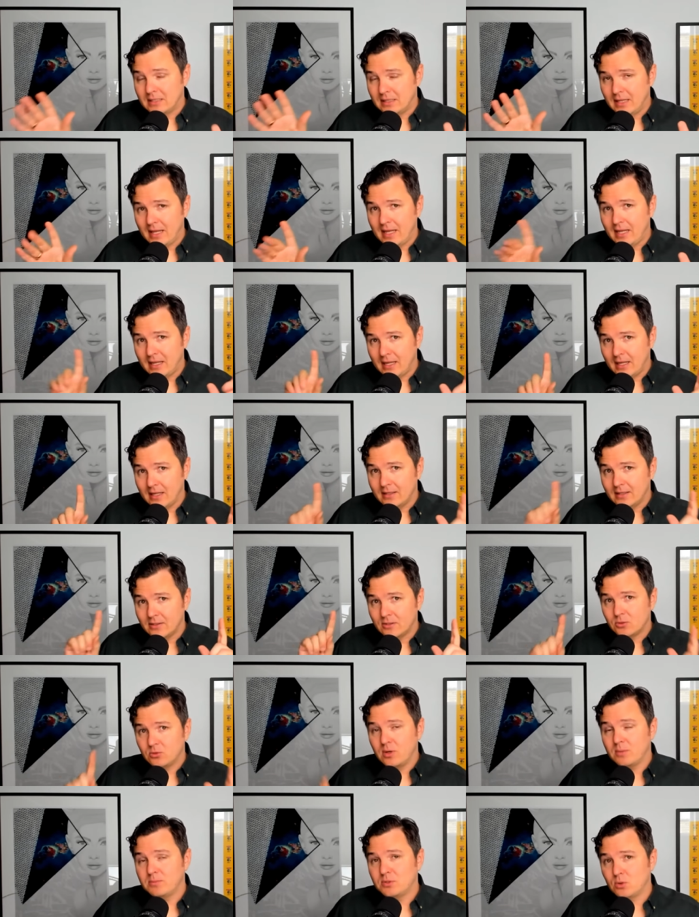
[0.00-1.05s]
Link in the
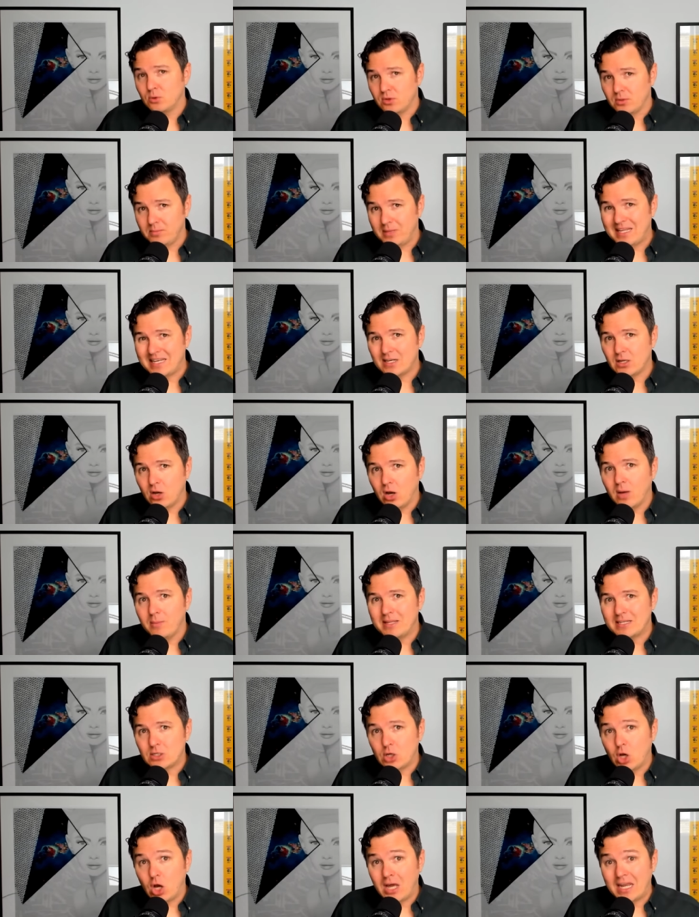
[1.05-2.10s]
description or the pinned
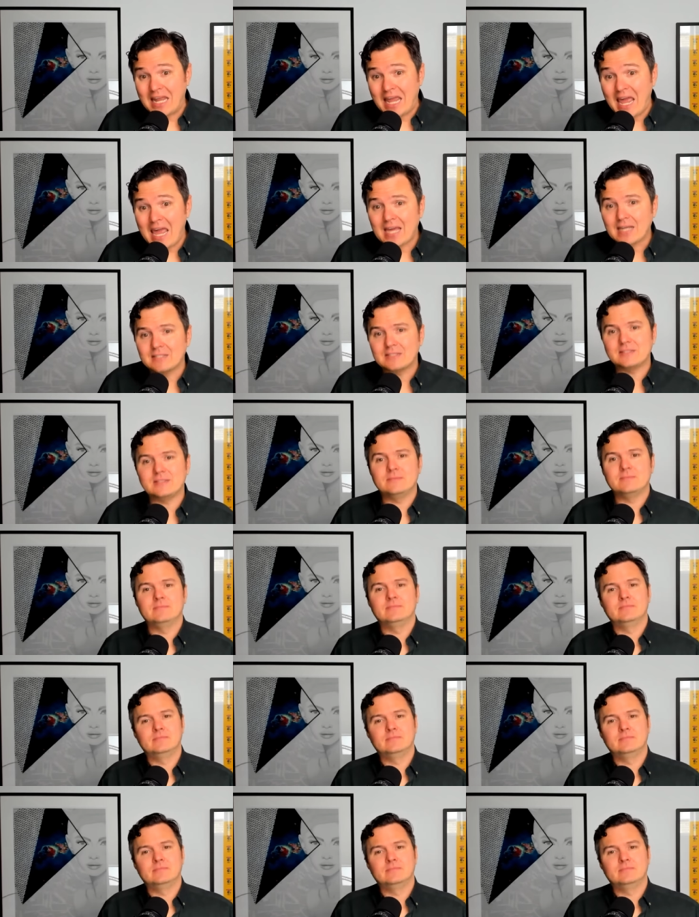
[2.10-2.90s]
comment on X.